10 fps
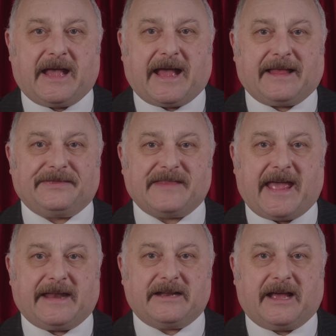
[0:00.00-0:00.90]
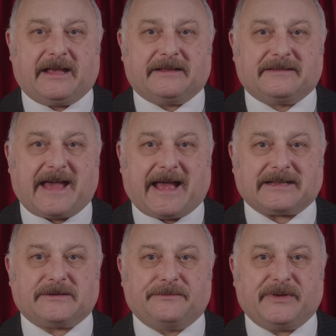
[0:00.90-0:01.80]
And then
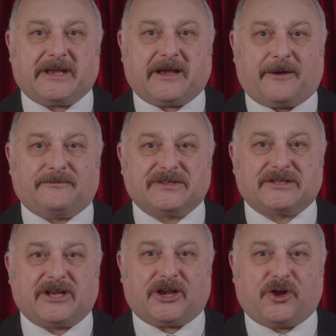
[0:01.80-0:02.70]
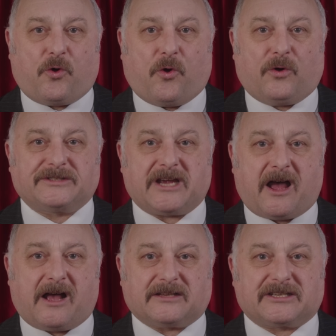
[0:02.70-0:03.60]
that becomes the core
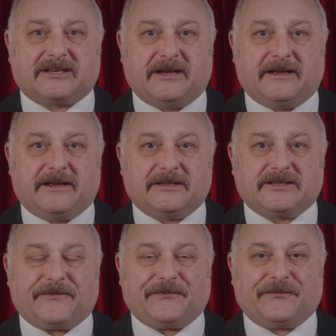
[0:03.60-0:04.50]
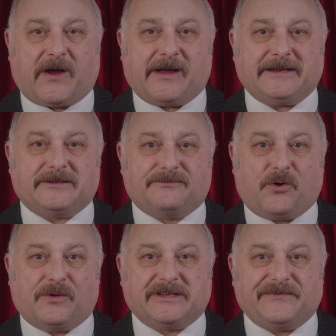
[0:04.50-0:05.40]
task, to find
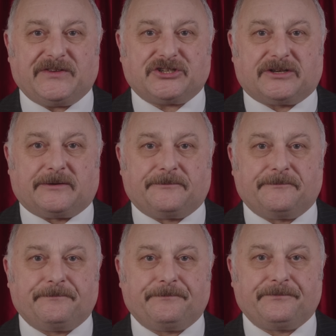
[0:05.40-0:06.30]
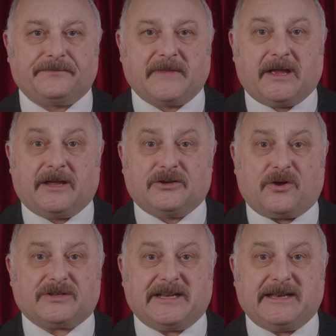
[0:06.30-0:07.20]
more division.
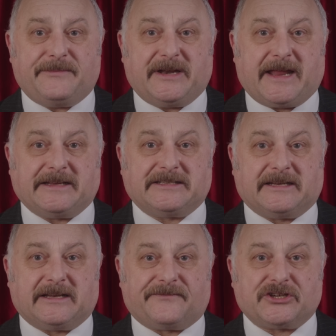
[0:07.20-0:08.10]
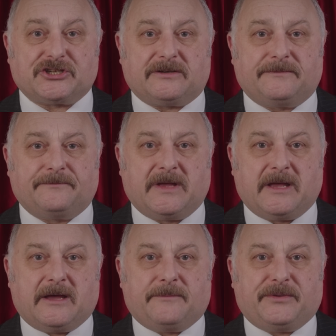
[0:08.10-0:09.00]
Not eliminating division,
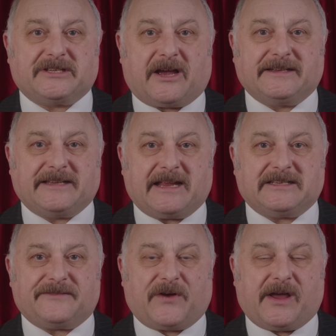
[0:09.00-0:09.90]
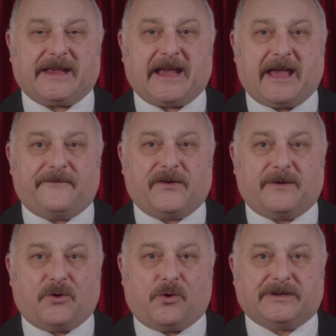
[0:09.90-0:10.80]
but identifying ever
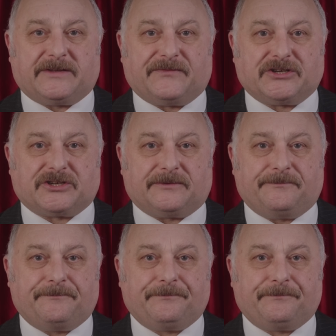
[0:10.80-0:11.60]
more division.